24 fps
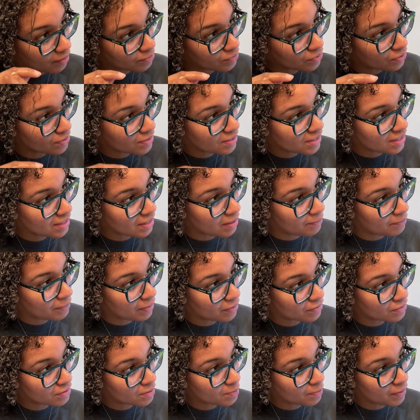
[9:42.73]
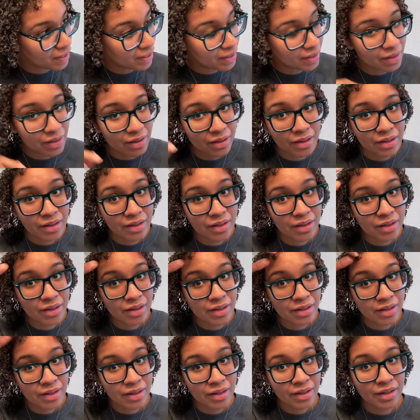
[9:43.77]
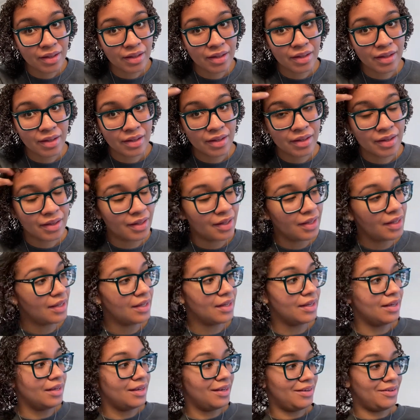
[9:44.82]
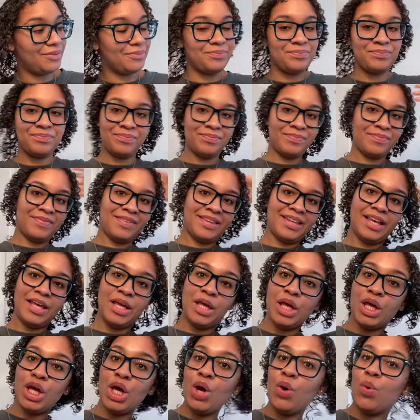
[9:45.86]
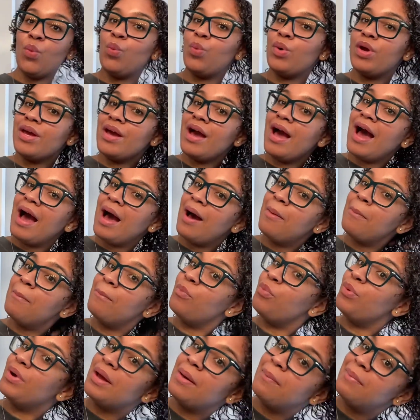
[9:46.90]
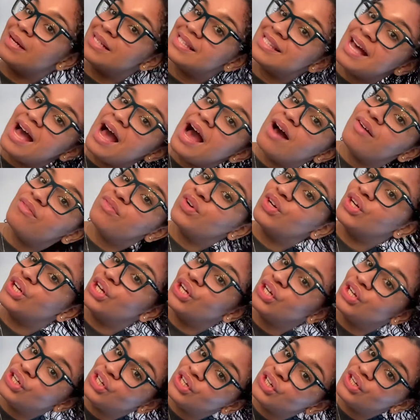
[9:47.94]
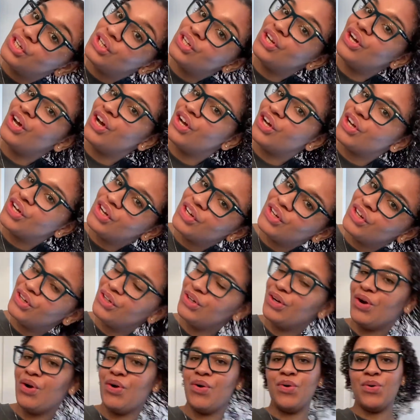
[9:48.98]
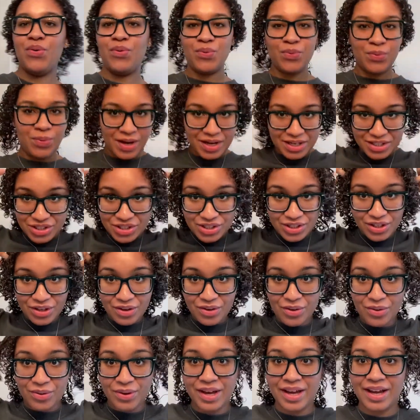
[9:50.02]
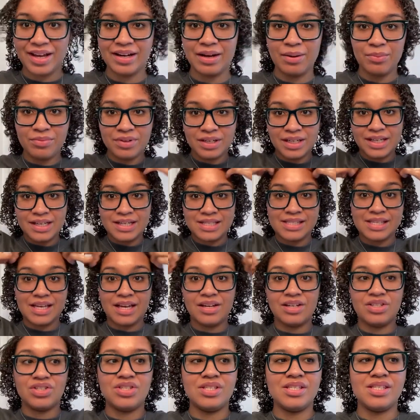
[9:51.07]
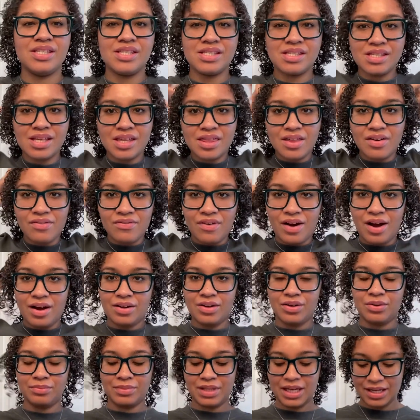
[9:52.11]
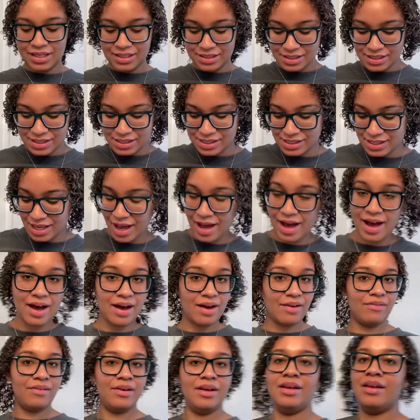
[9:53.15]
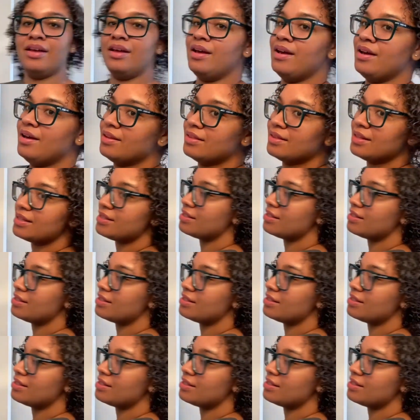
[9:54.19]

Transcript: do you see that bounce back yeah we are we are about to have a good good wash and go and i'm really excited just to see the volume that it does have this